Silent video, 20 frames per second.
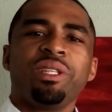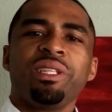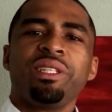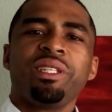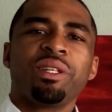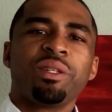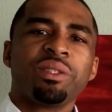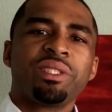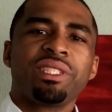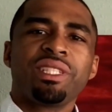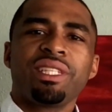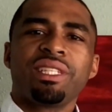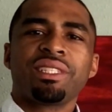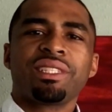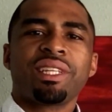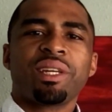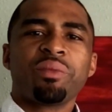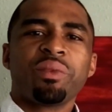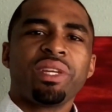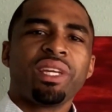no
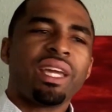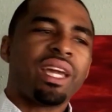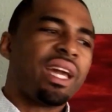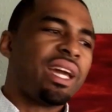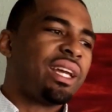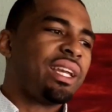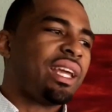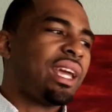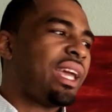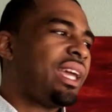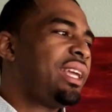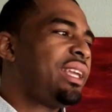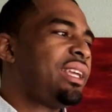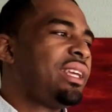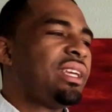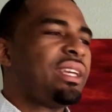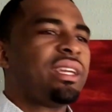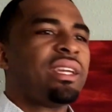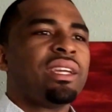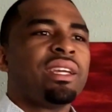sense. I mean, at
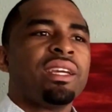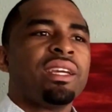80,